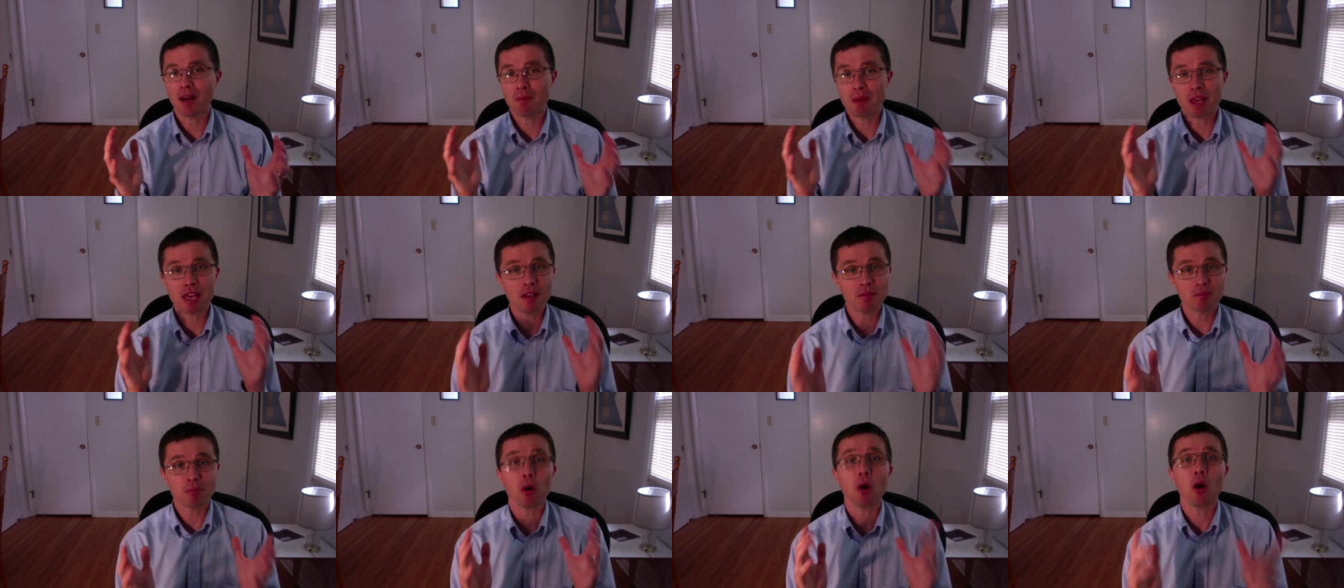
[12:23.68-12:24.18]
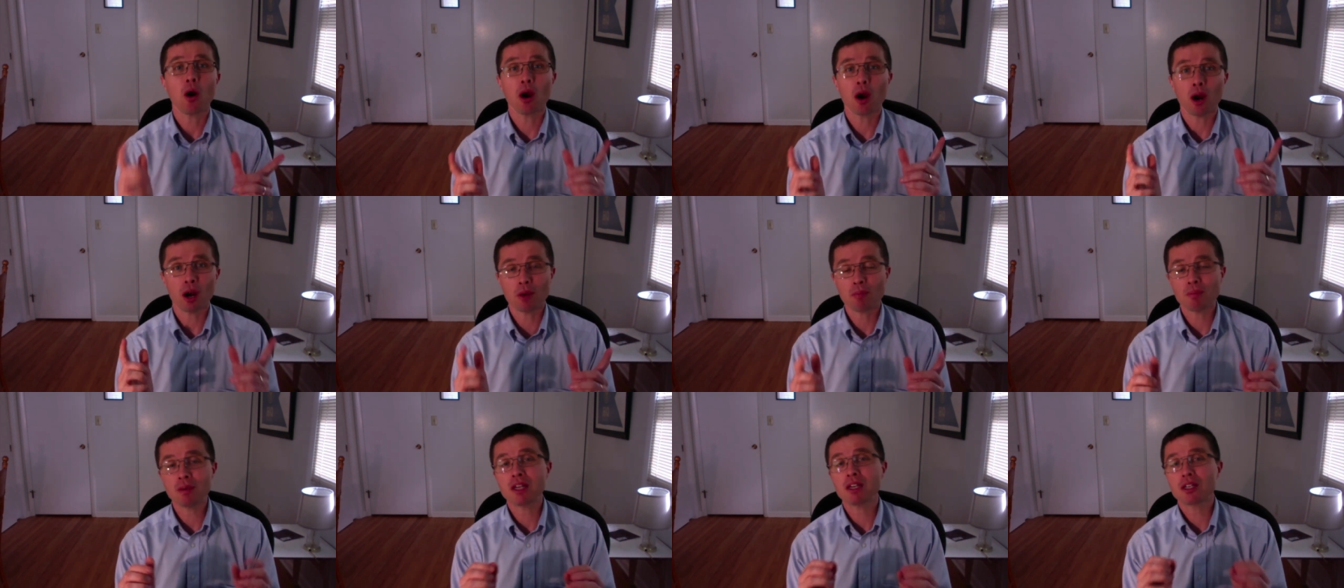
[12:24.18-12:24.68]
in
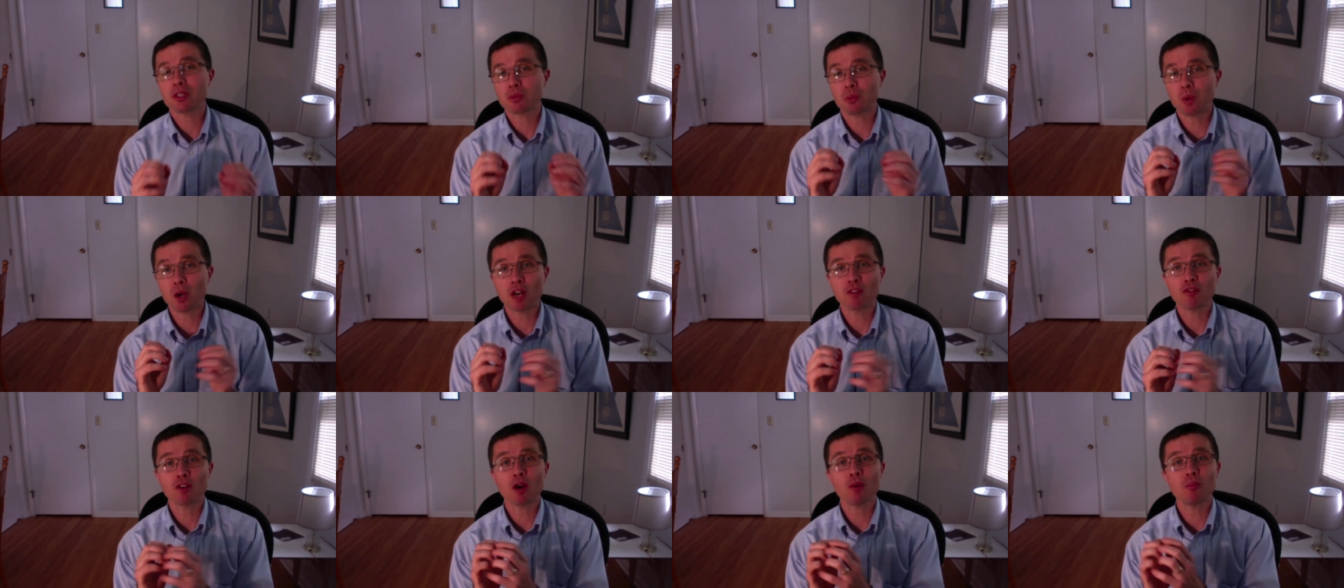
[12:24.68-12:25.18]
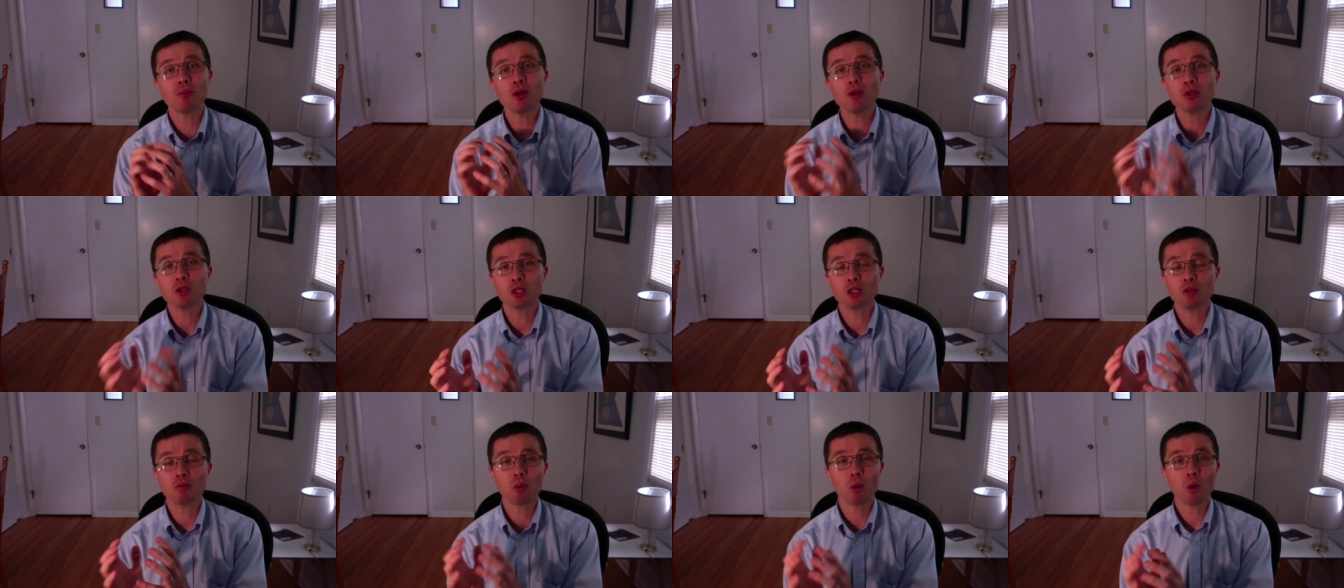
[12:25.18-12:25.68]
part because one of our
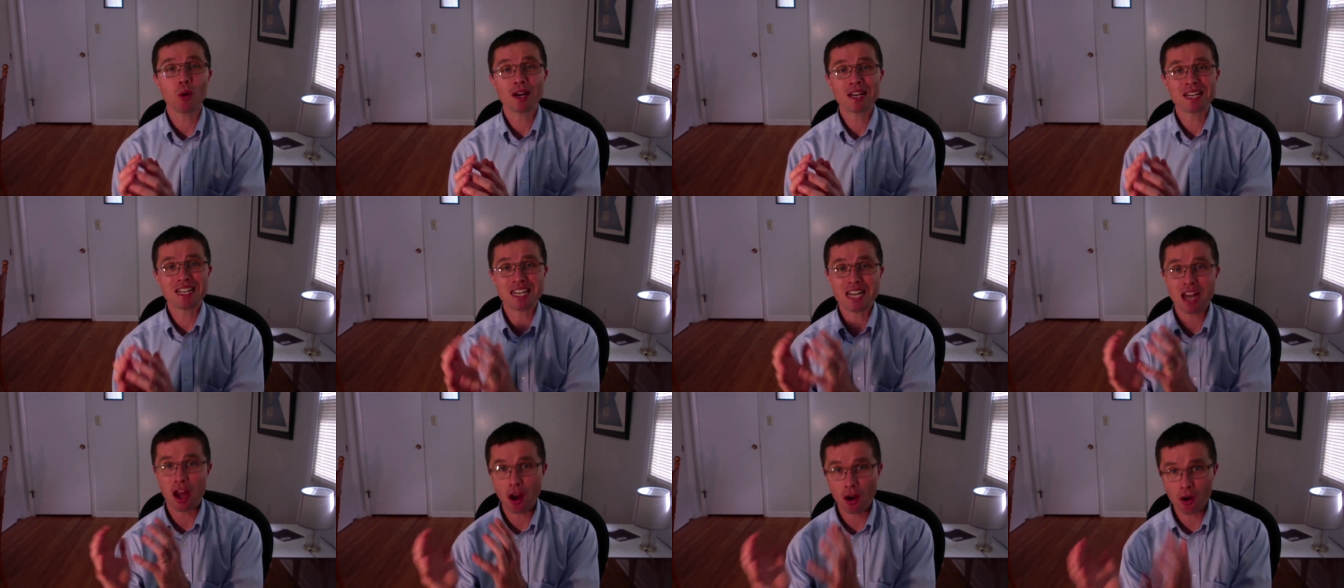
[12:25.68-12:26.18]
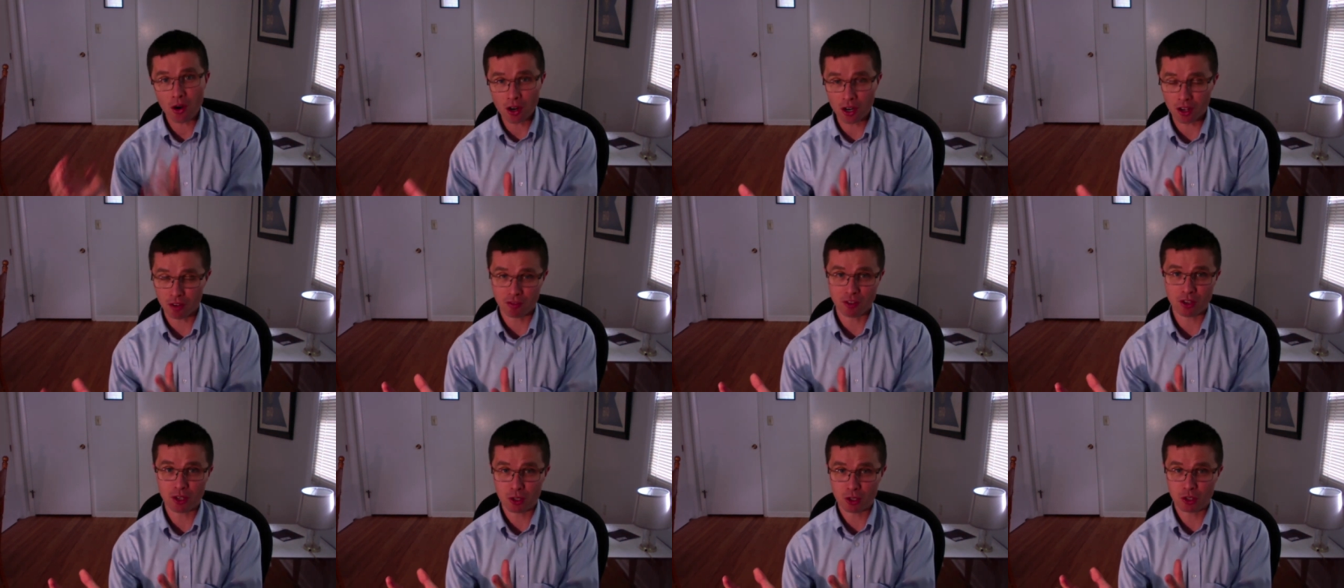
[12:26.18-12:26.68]
most important
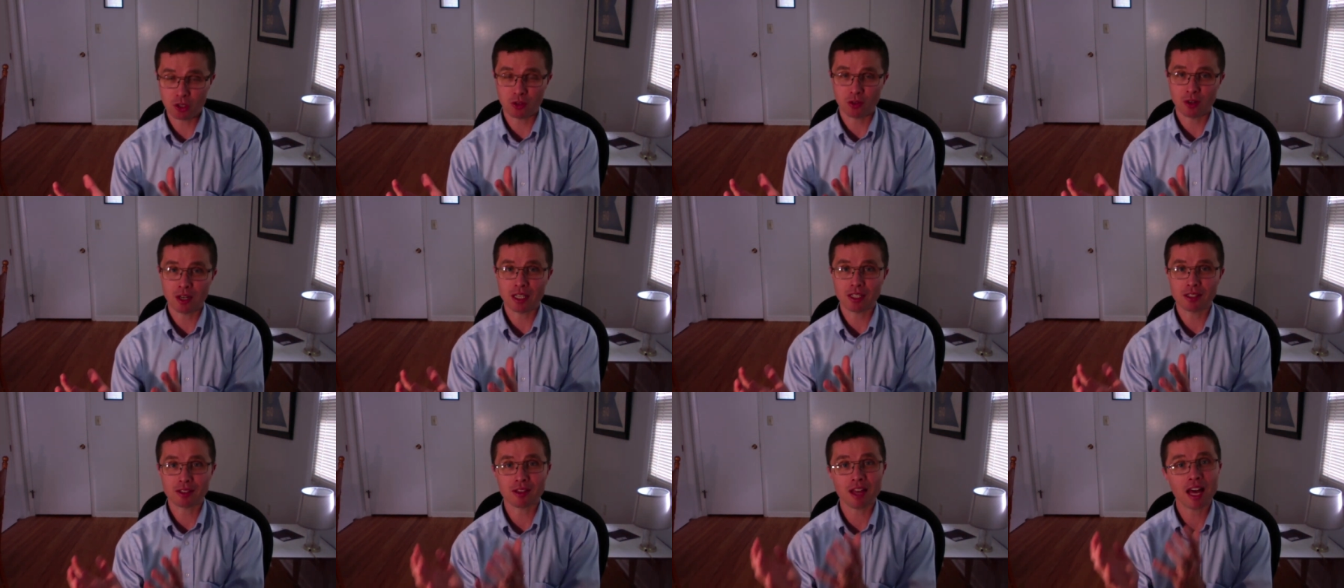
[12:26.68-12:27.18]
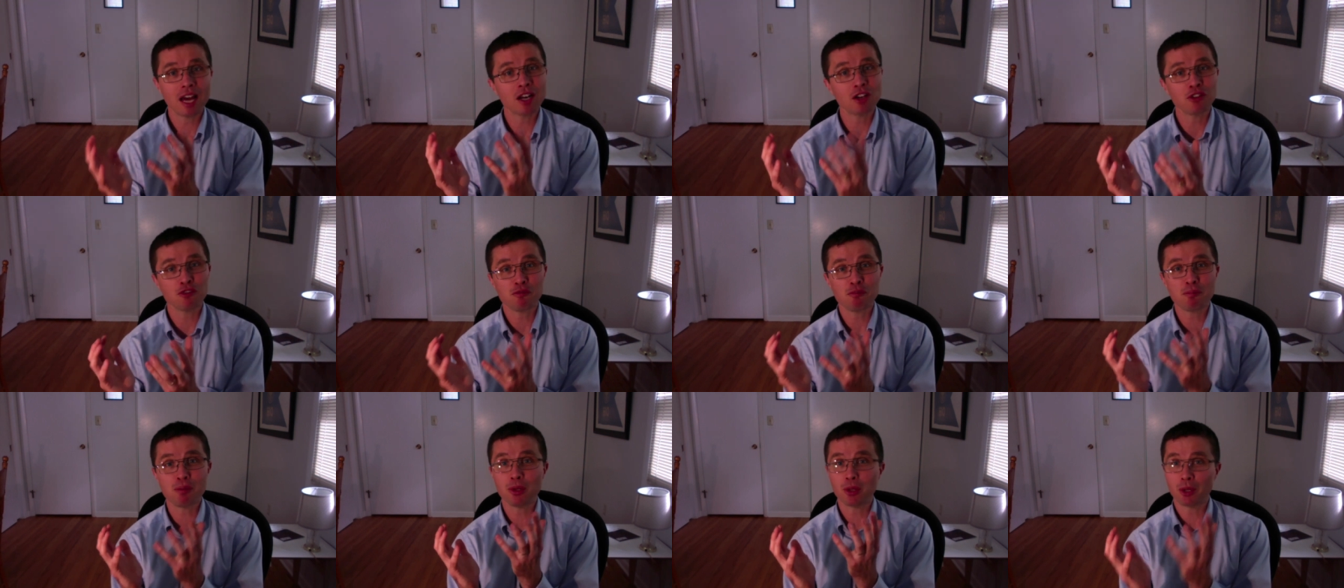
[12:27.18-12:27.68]
narrative histories, that
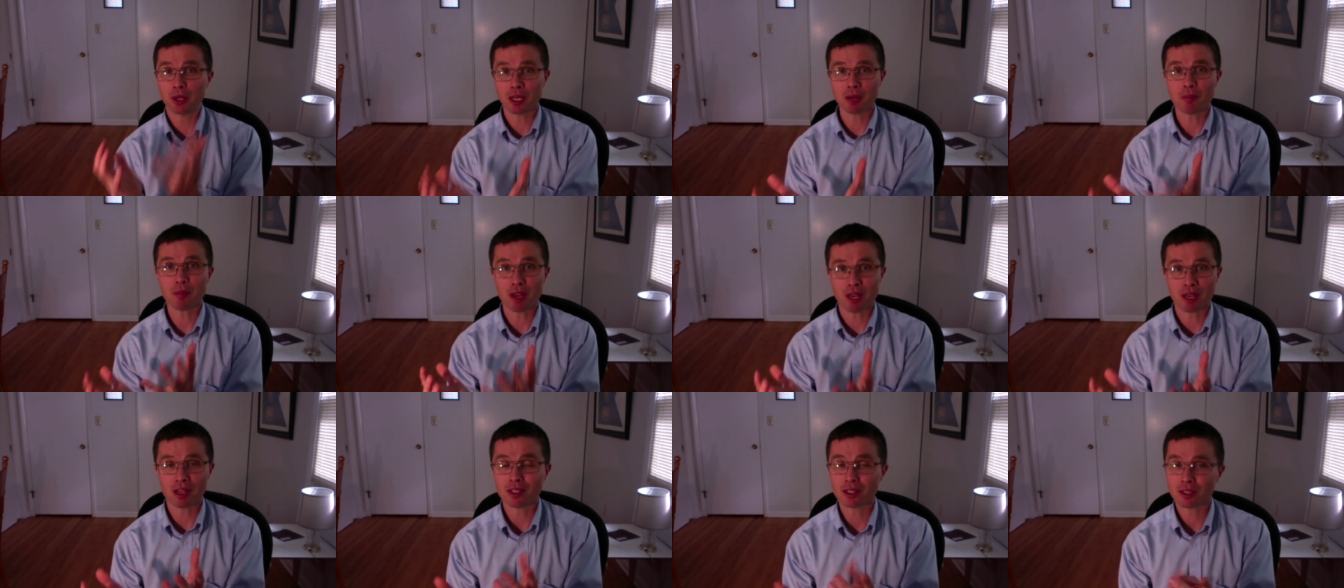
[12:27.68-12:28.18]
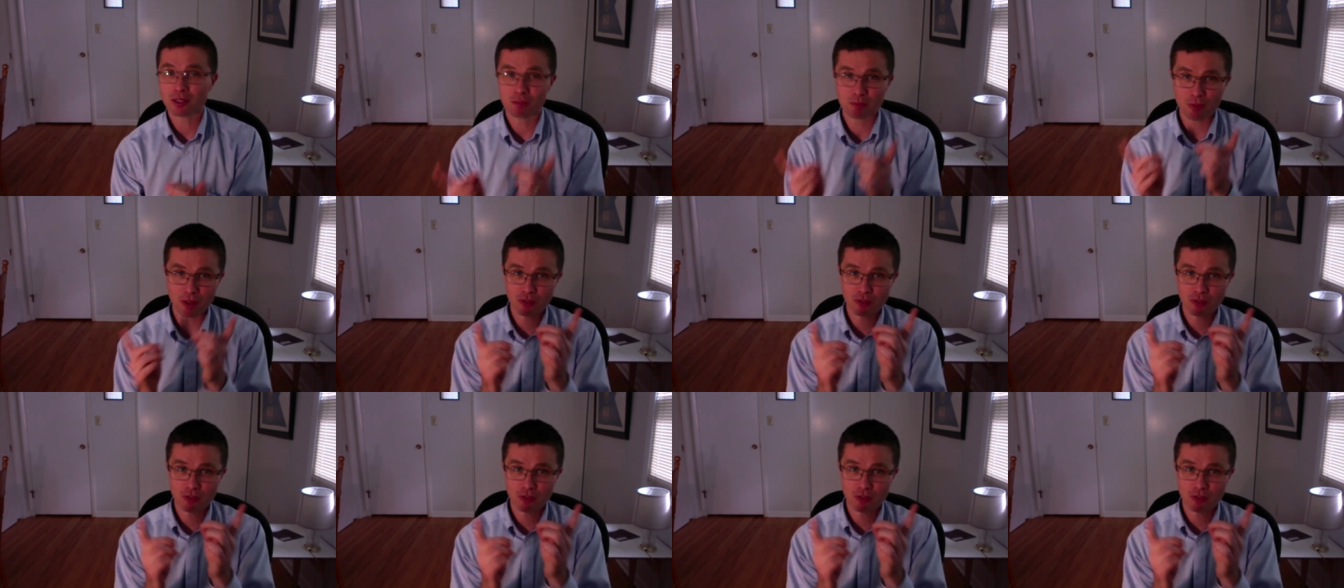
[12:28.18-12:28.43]
of Polybius,